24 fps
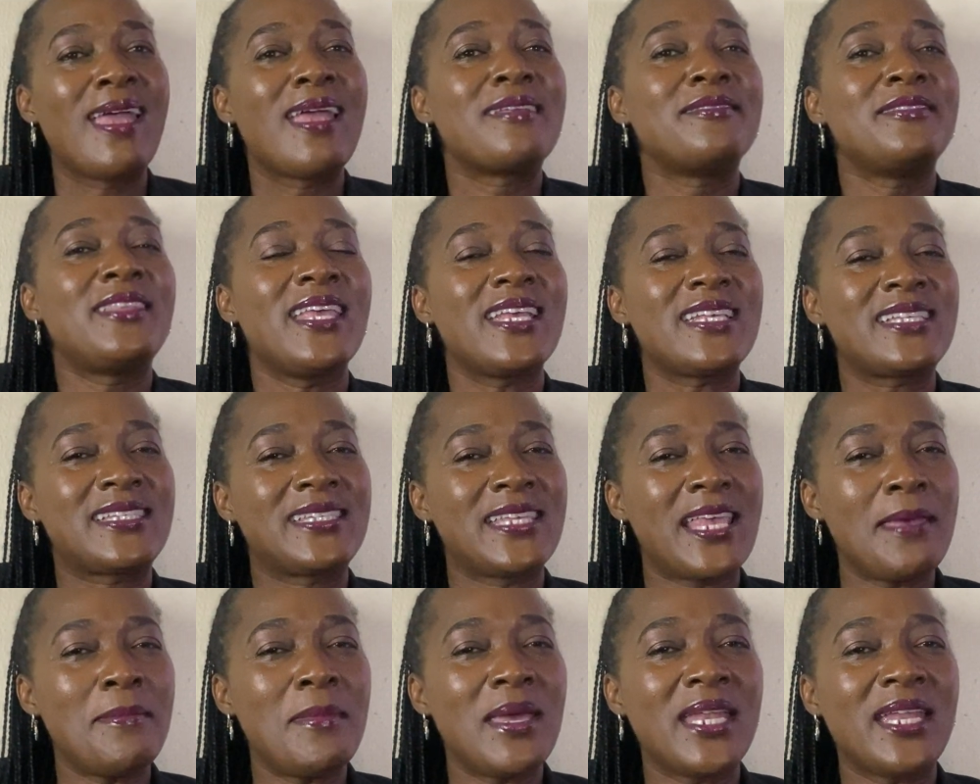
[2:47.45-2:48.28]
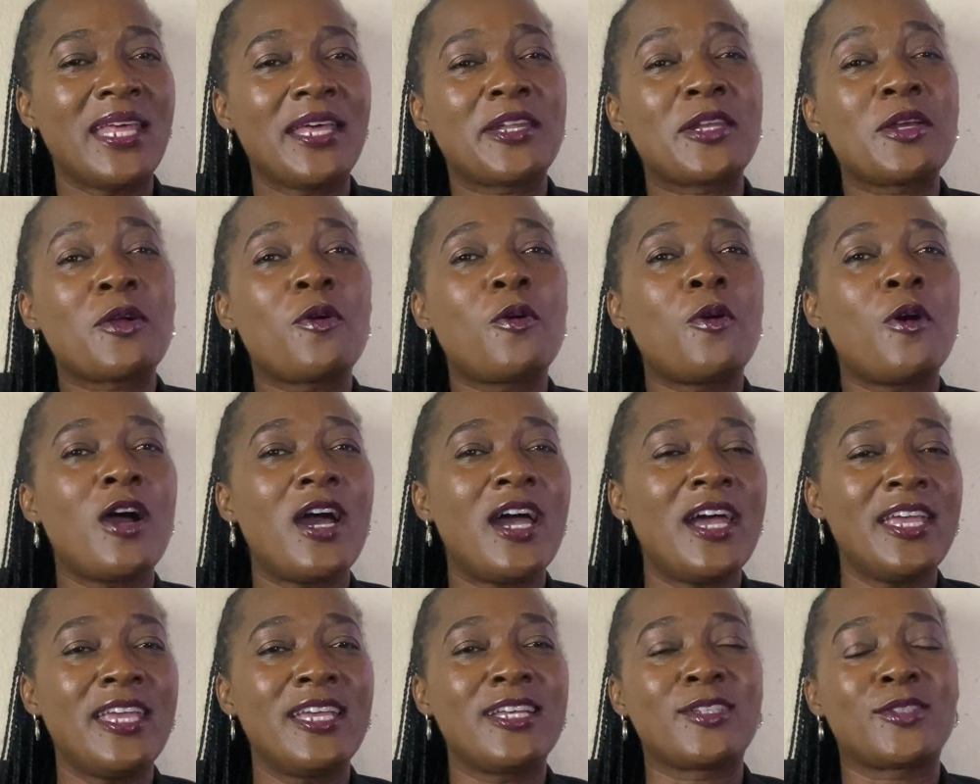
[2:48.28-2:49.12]
The examiner
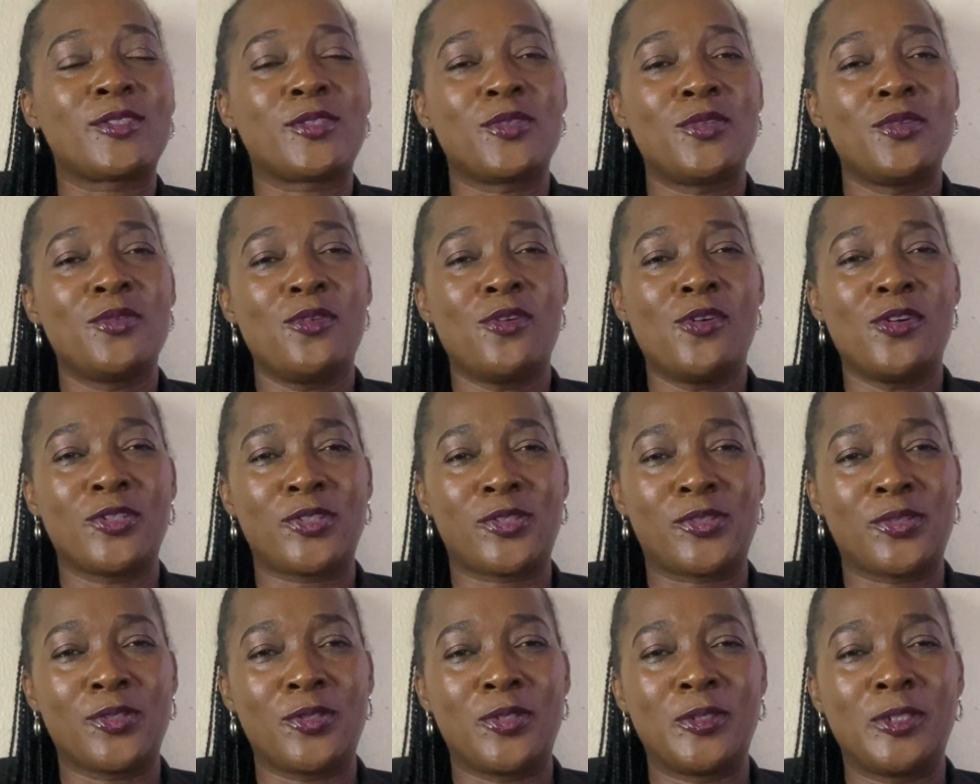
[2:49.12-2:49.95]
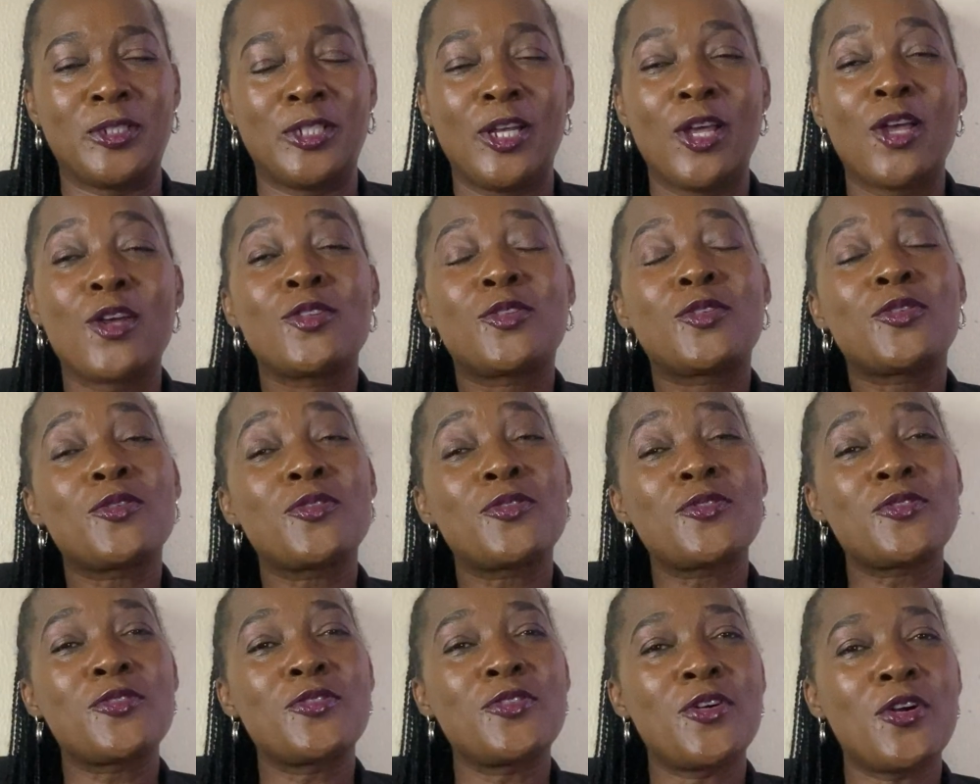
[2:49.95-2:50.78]
requires you also to
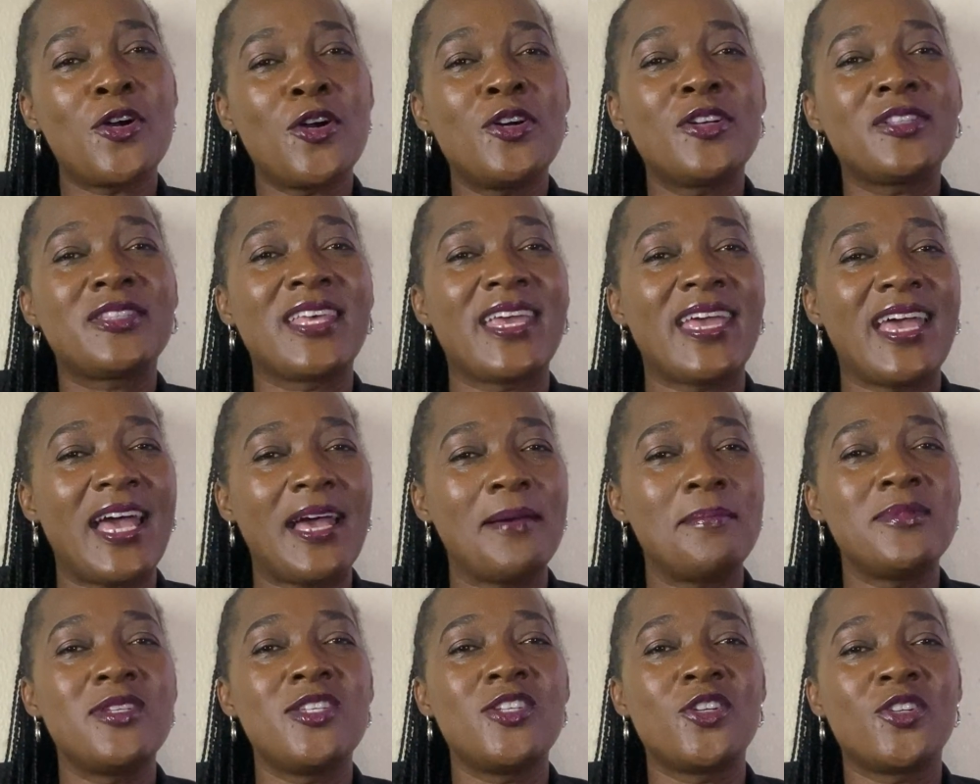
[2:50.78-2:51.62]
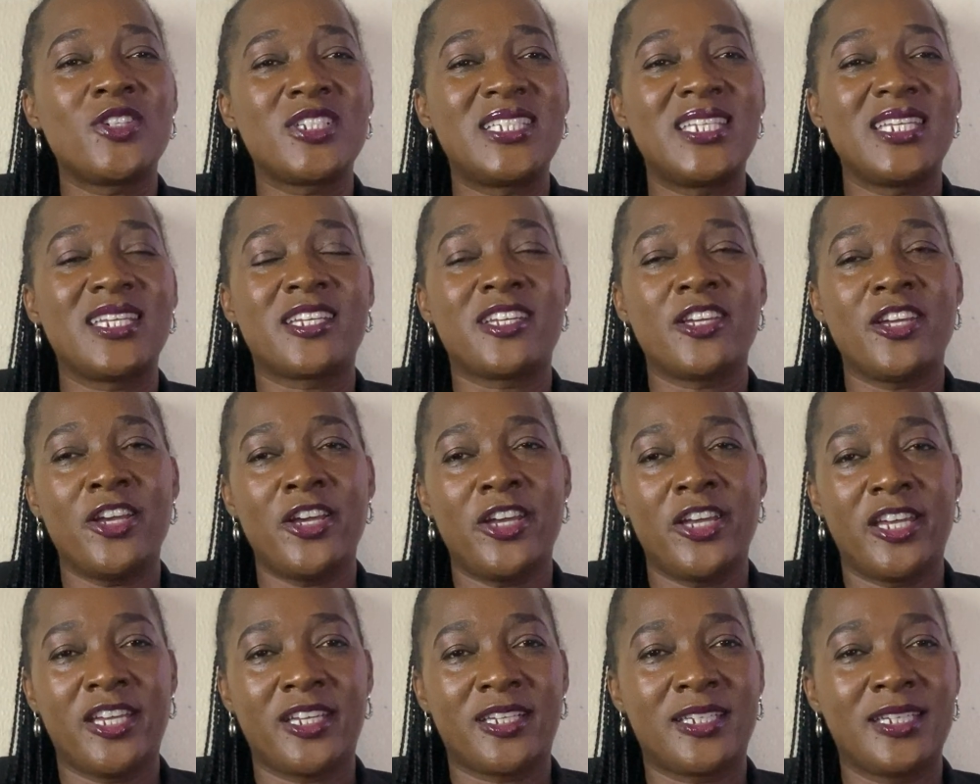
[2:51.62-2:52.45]
know the amniotic
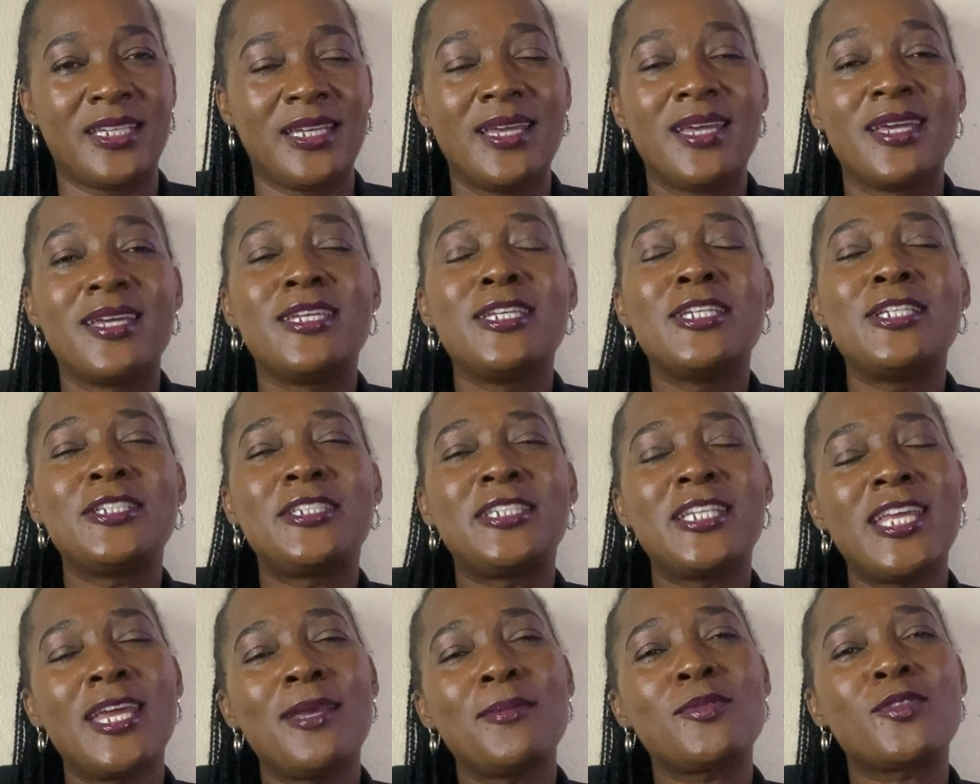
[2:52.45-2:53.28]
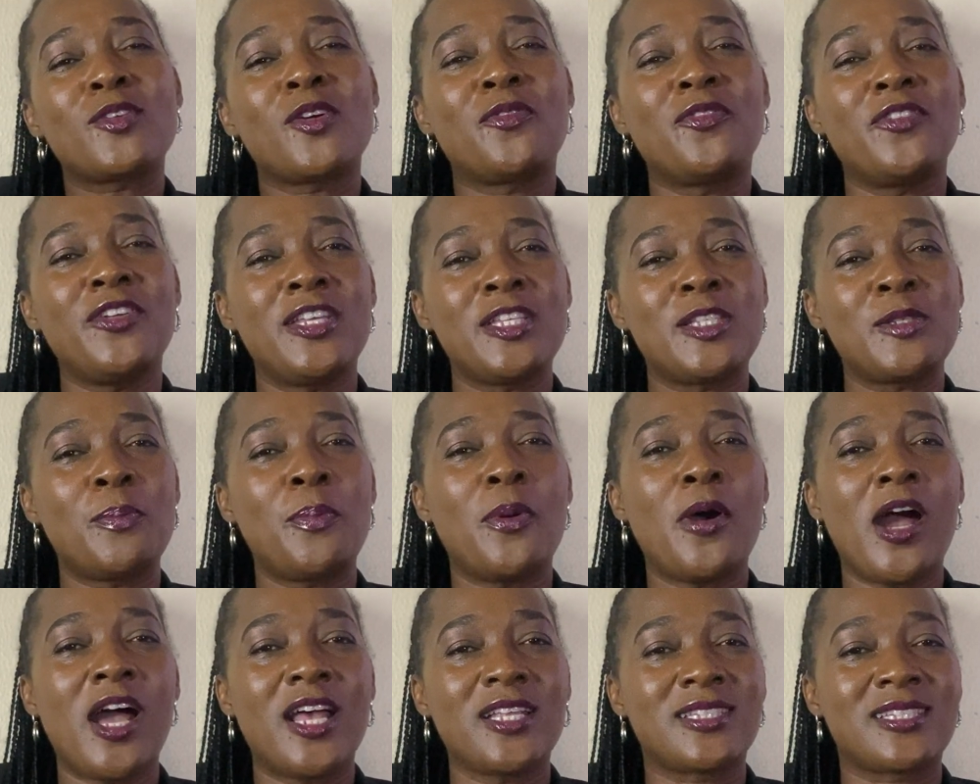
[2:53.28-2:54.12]
egg in terms of its
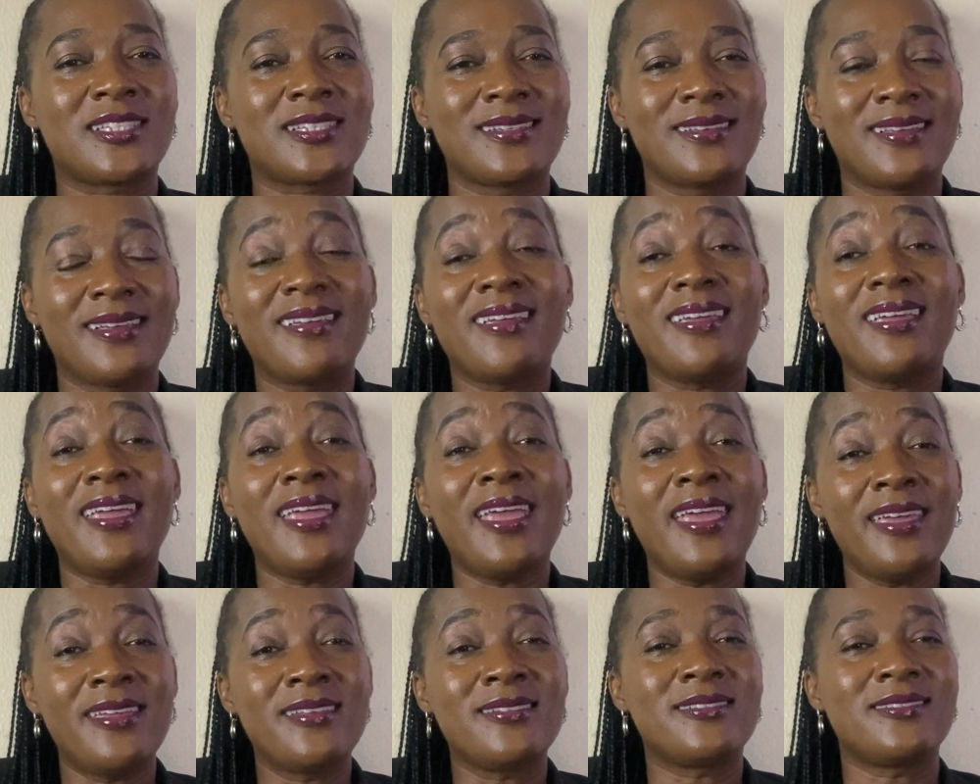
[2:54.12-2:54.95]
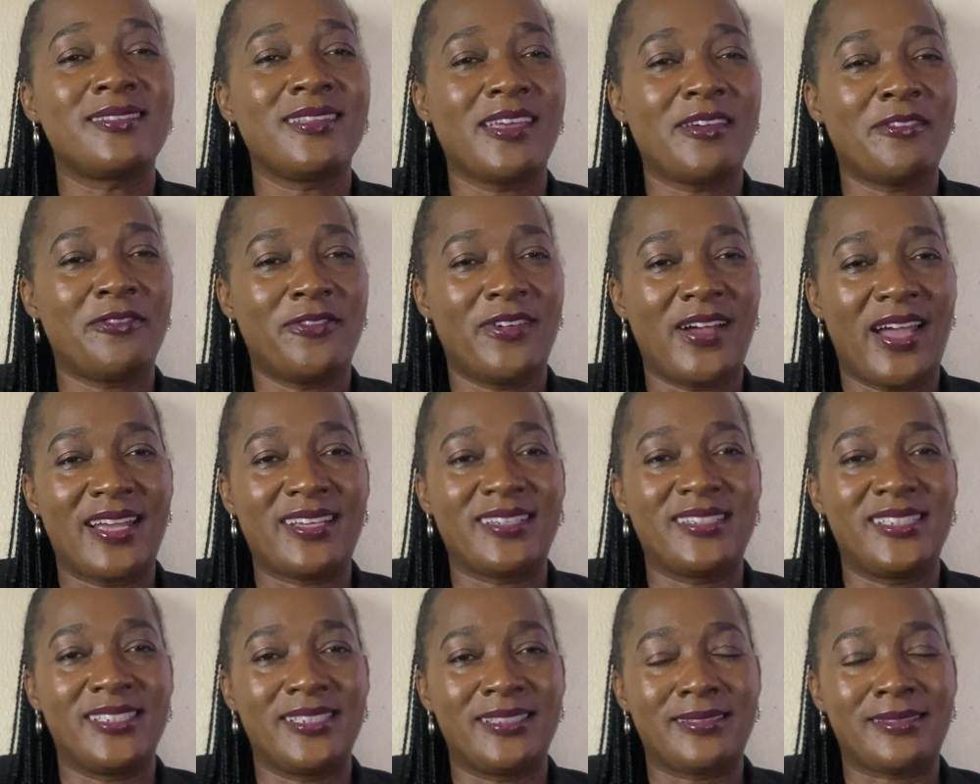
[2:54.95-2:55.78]
parts and their
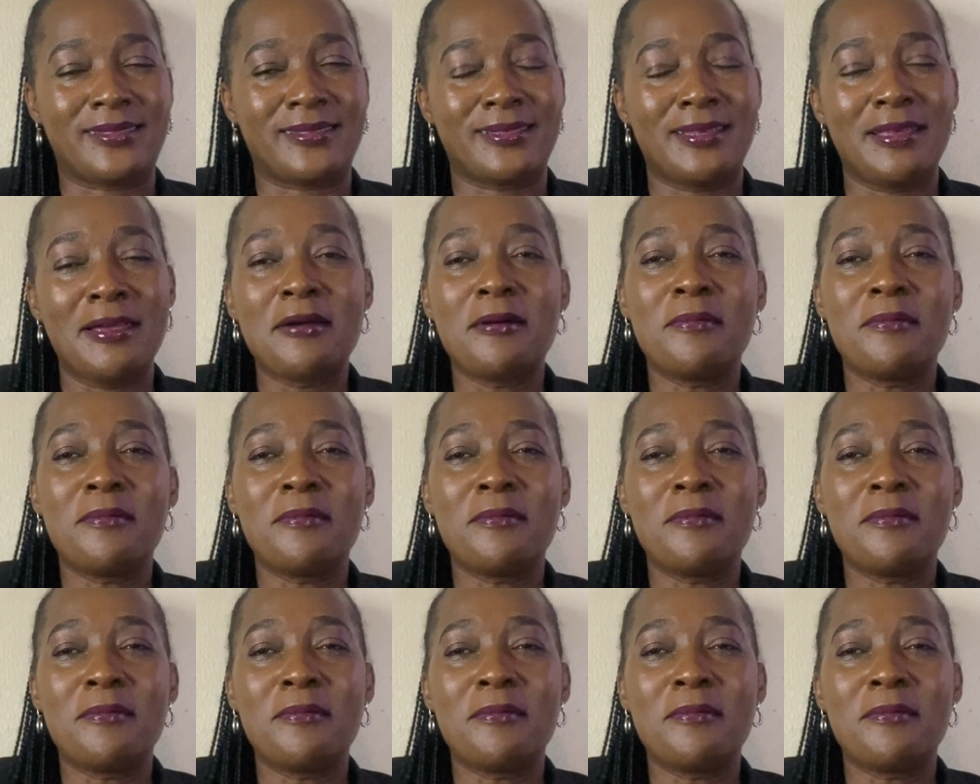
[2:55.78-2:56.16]
functions.